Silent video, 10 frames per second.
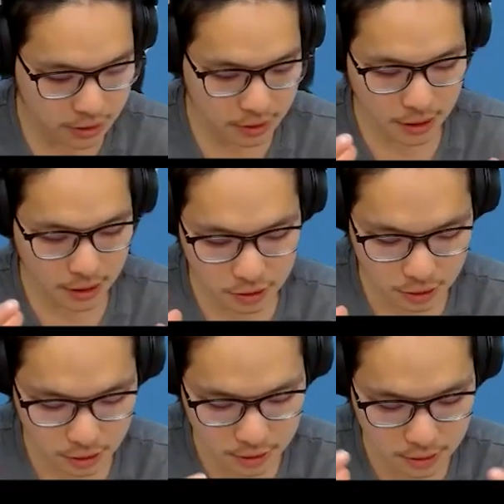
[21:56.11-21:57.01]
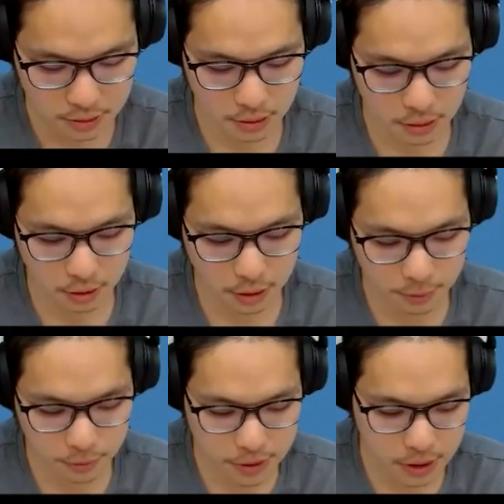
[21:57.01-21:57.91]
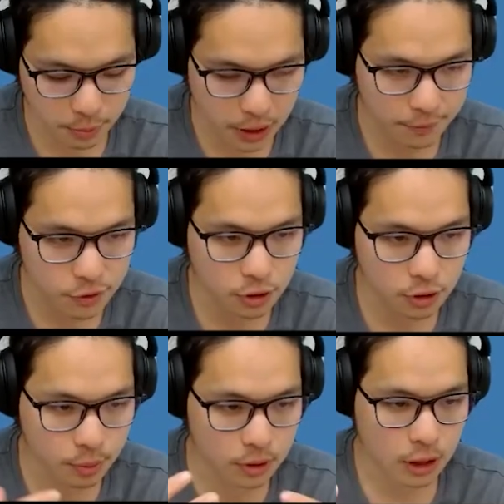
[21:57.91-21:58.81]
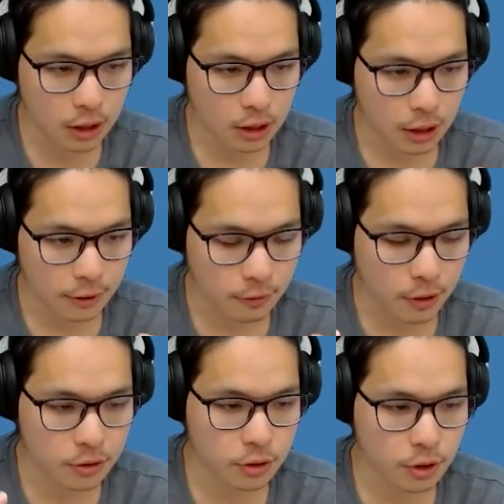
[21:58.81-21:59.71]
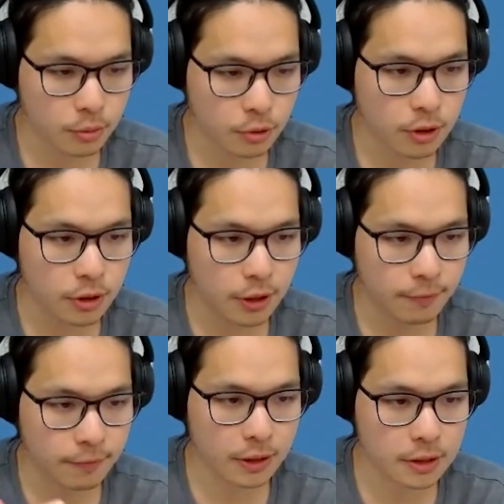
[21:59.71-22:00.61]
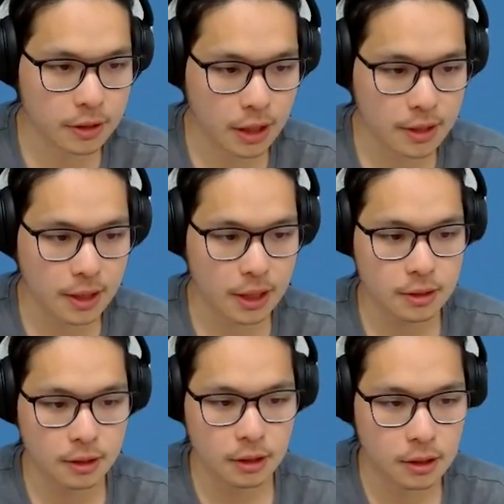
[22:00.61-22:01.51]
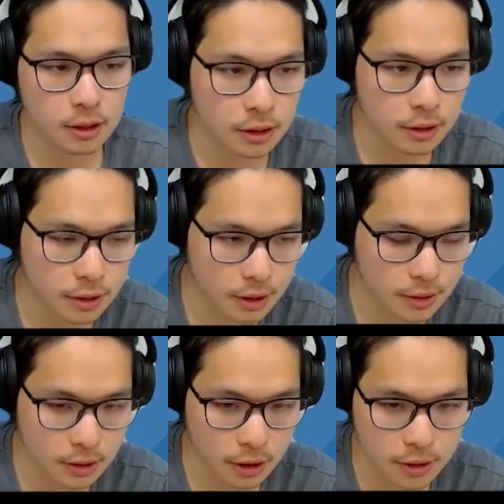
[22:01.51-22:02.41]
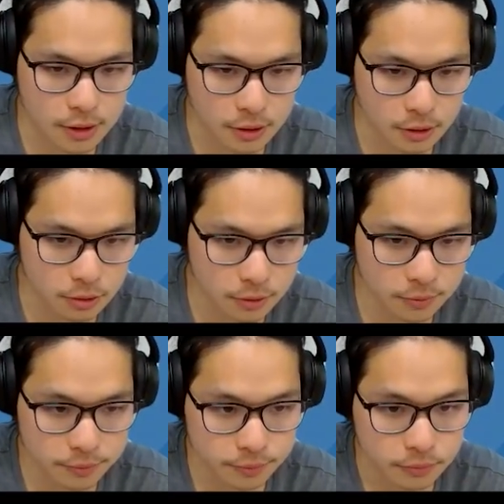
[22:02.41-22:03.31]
this is all of the result we have shown, but if you want to know more, you can find the data set in our Zenodo.